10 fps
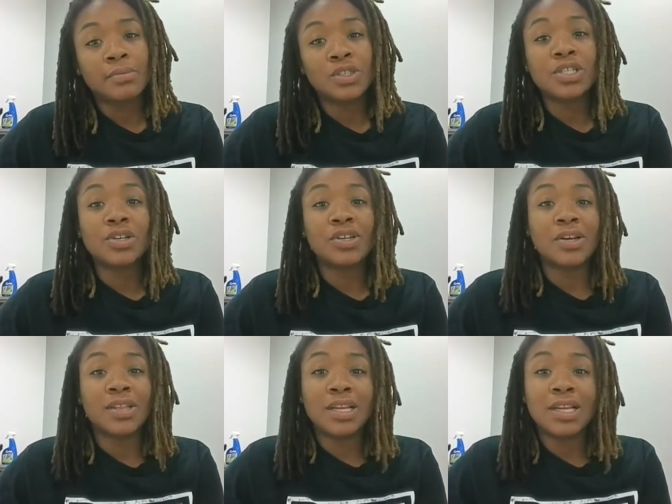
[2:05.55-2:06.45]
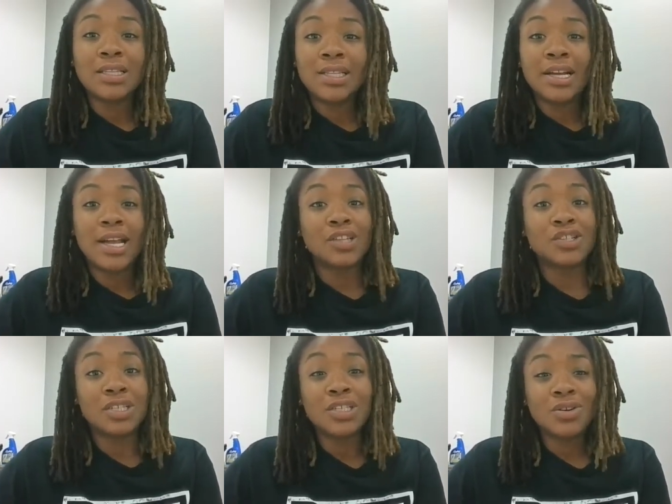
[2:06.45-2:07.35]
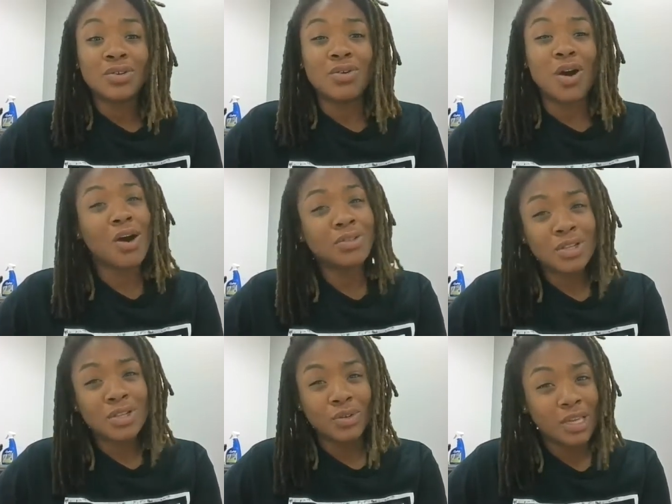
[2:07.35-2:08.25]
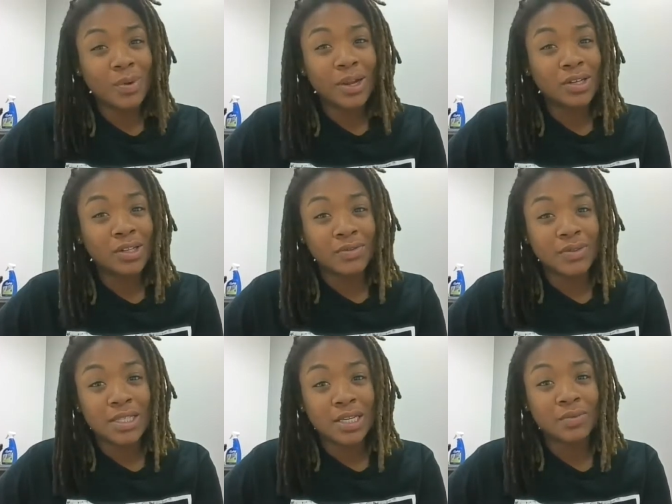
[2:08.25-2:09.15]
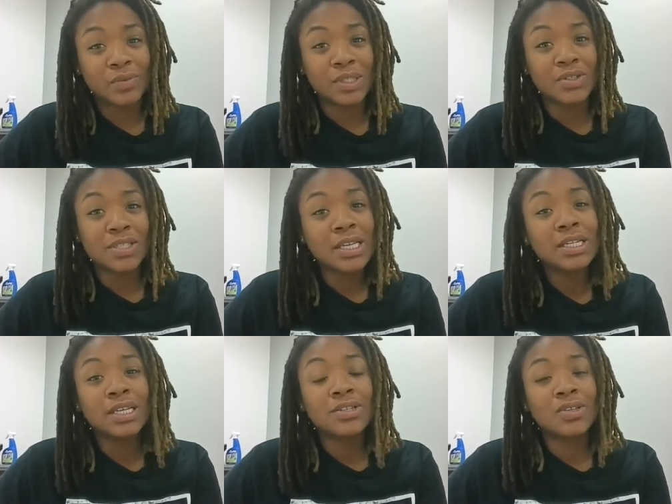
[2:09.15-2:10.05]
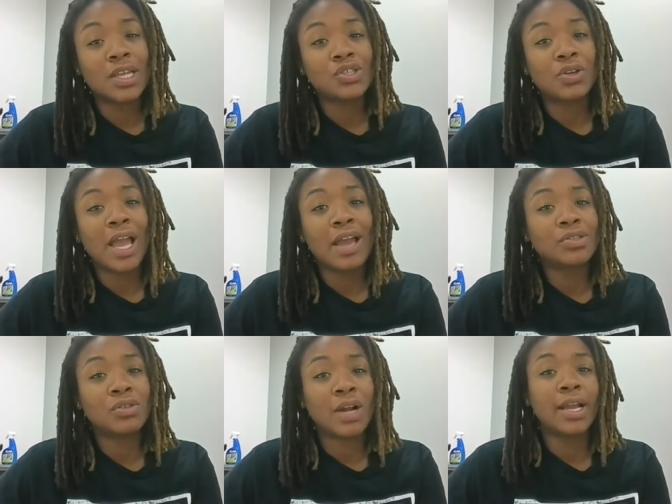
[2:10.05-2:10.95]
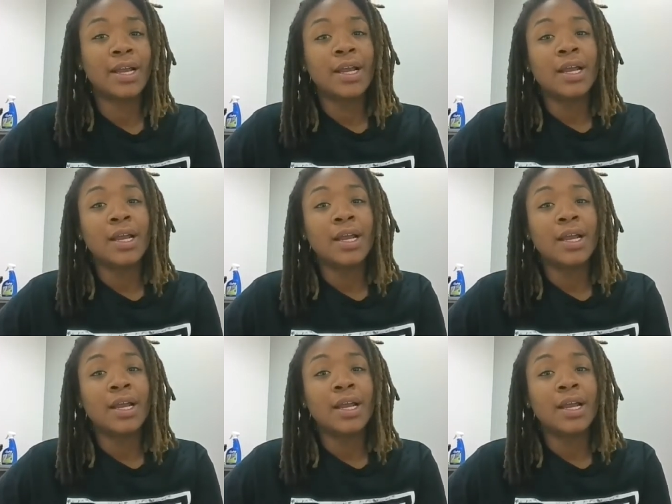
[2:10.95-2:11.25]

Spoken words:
Just so you know that it gets there, and just so you also keep record of the receipt of when you send it so that you have track